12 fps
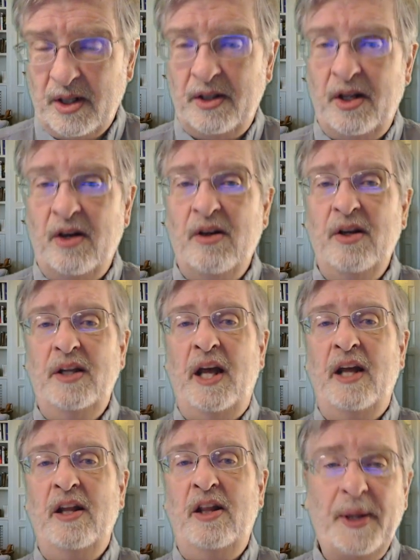there is
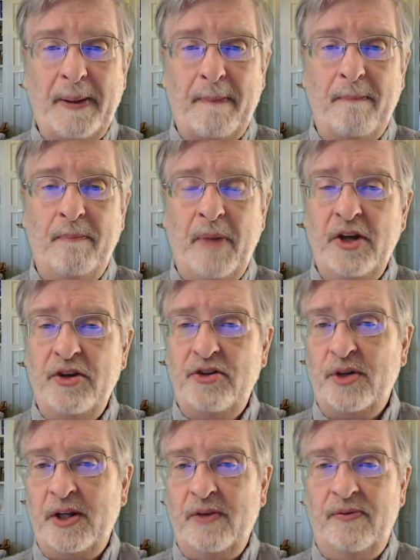a Mm.
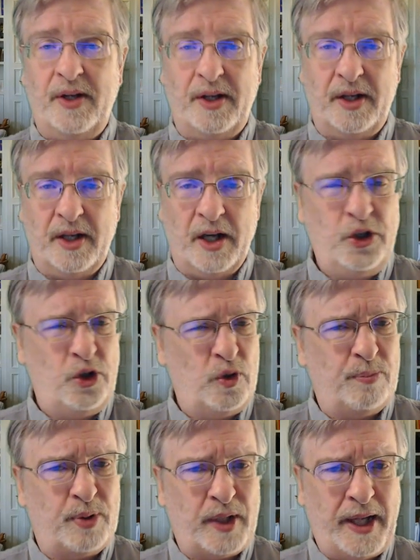major event. A new
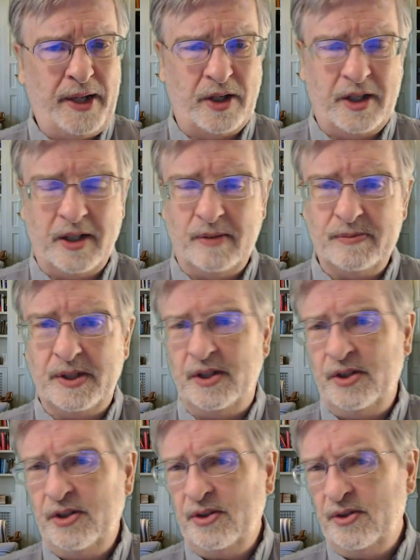player comes in,
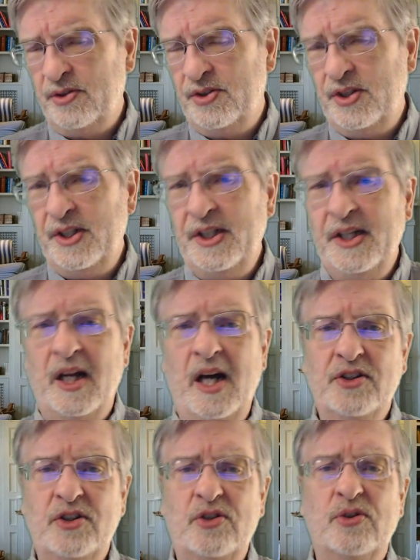a new
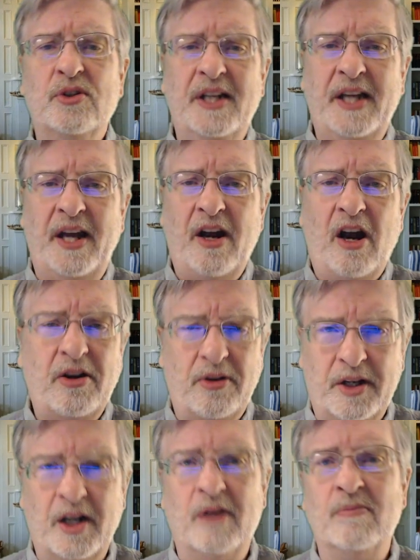genealogical character
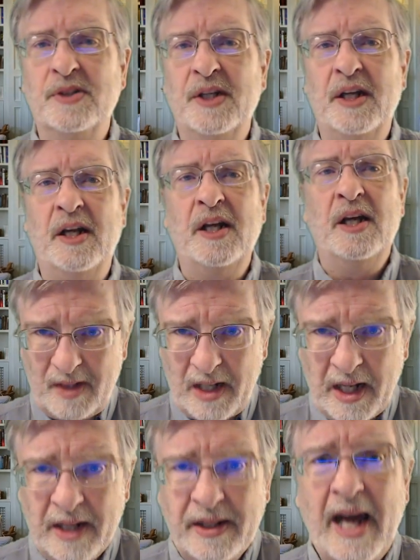comes in,
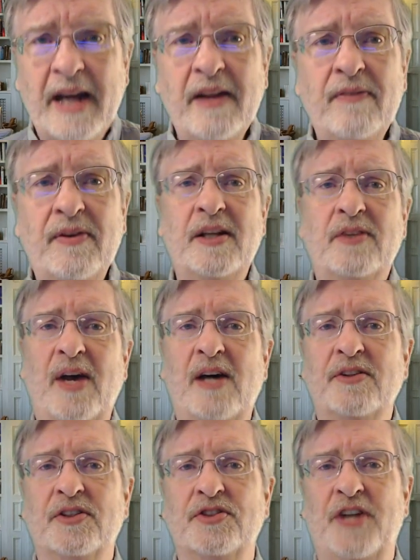and that event is
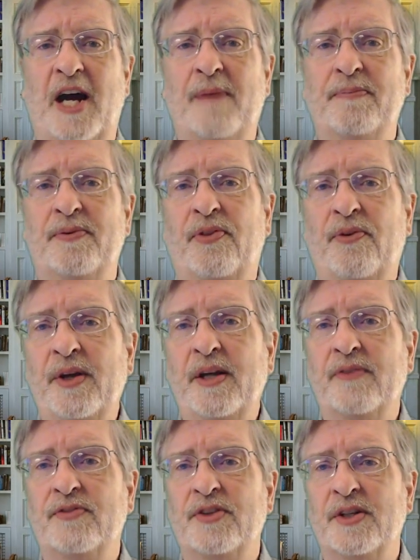found in chapter 3
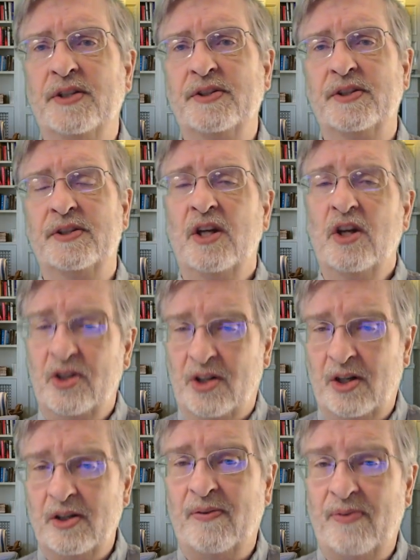of Genesis
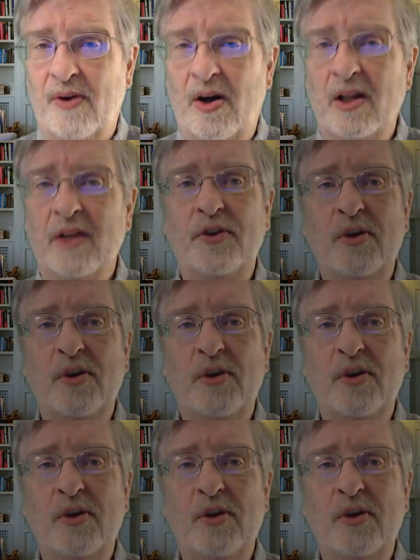called the Fall of